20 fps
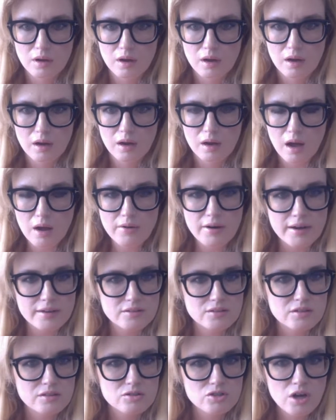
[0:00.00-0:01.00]
Uh, all
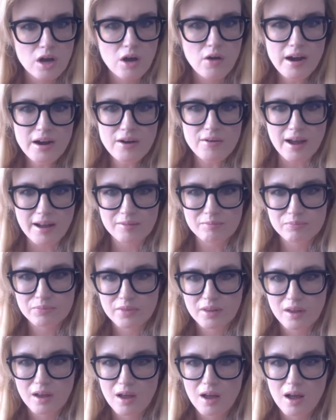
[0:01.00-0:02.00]
right, so anyway,
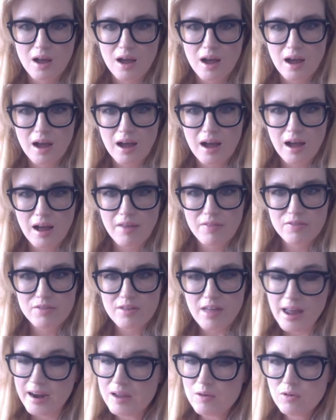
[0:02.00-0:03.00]
uh,
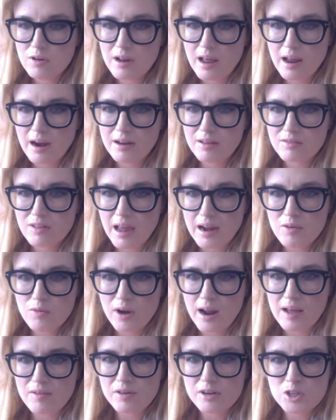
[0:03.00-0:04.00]
anyone,
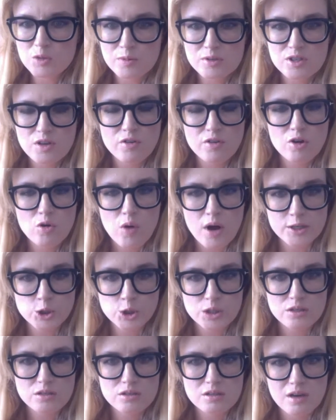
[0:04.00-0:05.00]
anyone have any specific
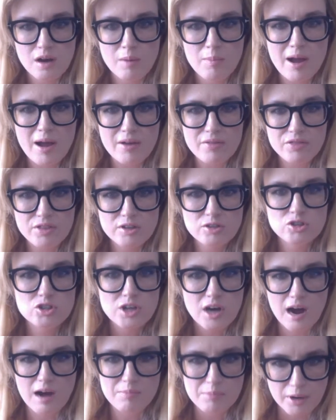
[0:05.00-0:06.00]
questions about this
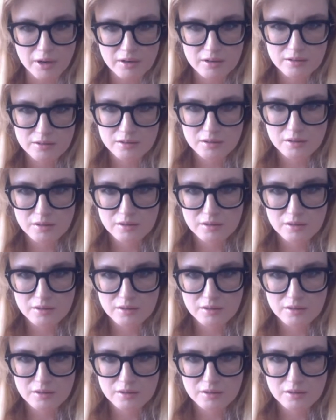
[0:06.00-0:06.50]
topic?